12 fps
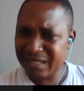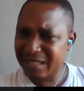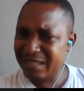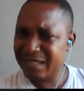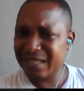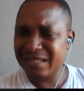
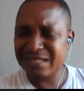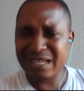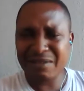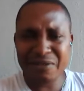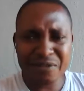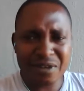You can
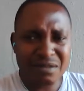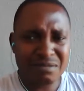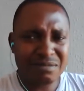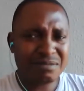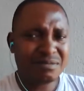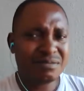start
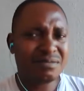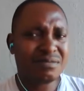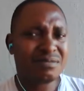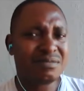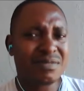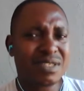from,
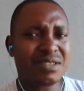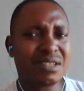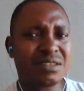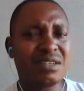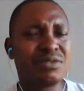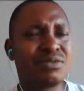it's
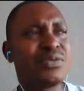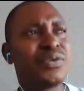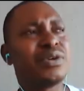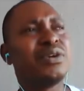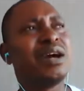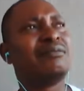not only when we
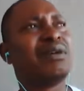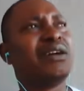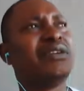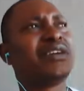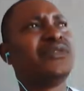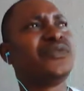go about
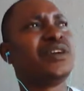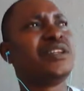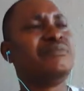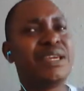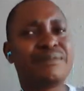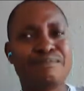looking for the
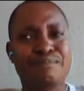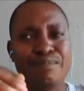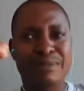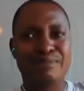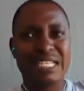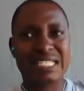
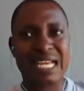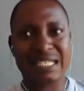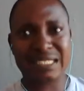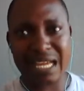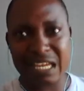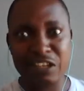big
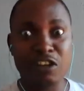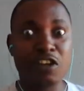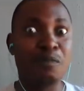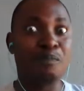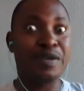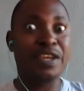merchant type,
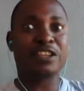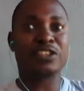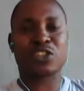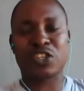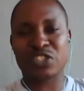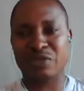big
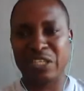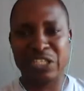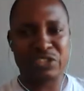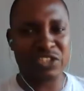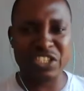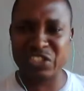stores of
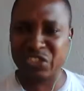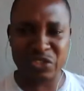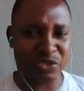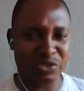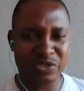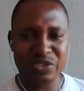electronics,
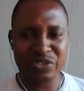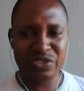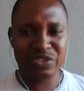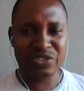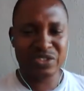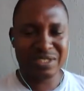no.
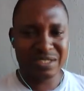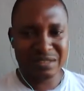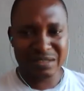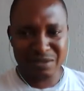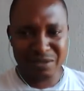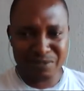
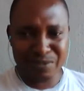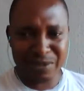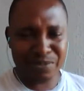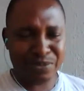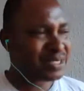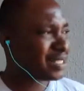Those
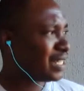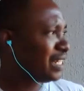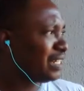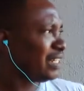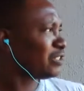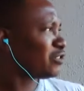people
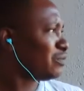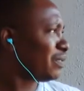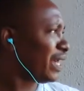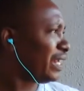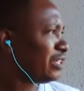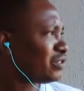selling little
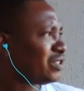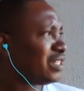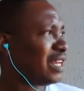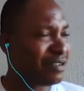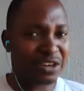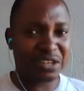by little in
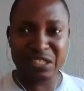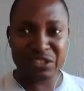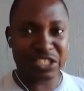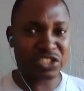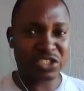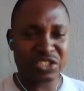our various
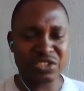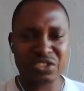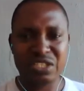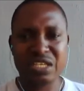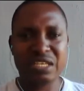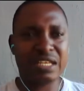locations,
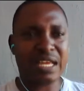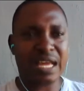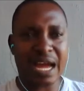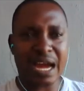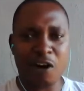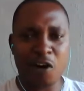they
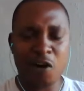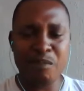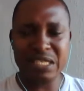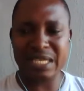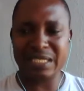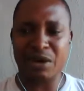are all
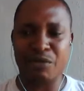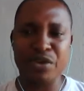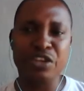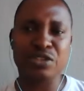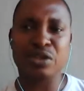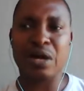merchants, and
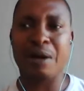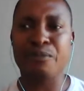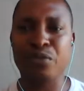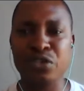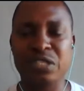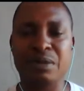we need to
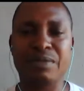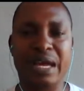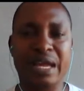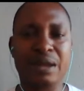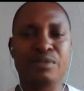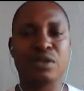approach them
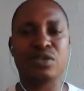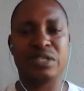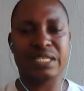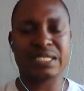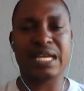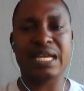and help them to
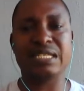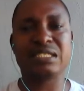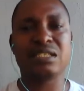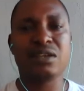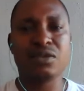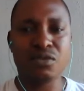understand
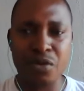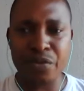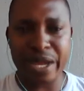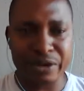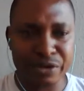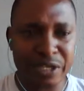what
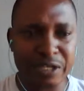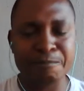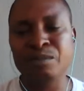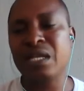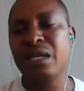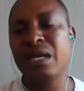we are
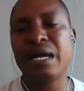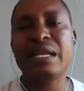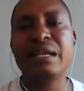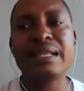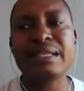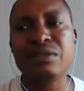doing. And
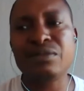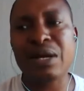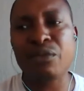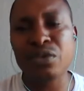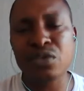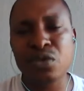another thing I
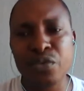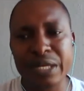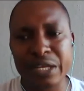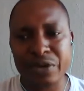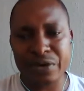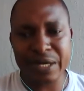want to
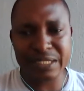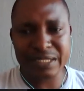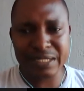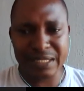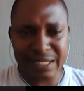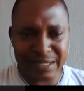quickly correct
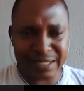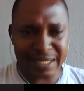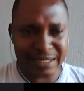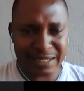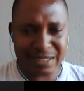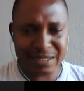is
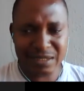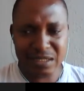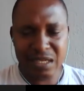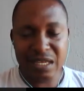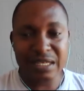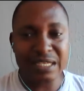this.
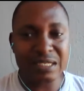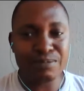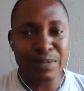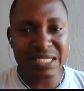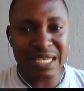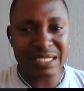This
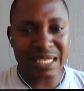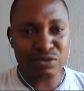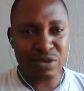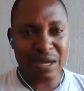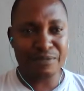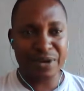merchant that
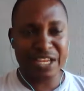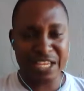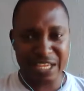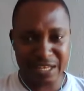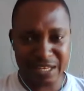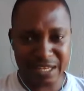you are
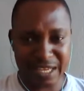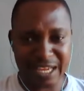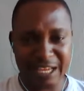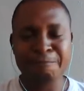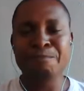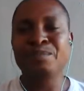bringing,
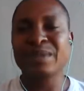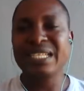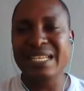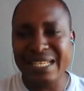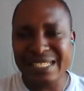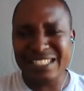
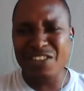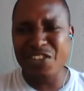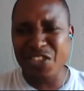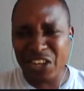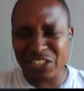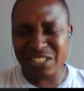it is
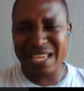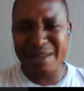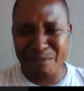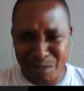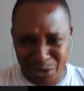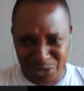not a
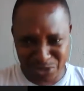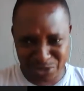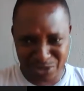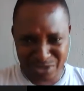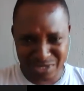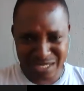
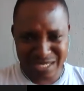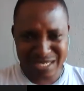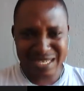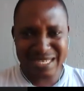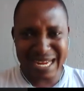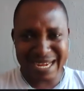must
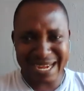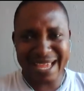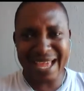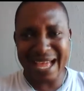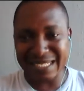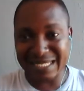that
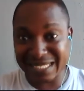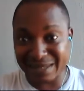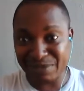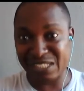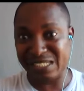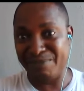they
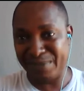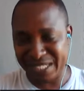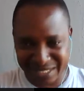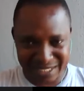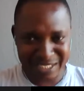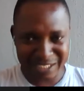accept
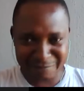TBC.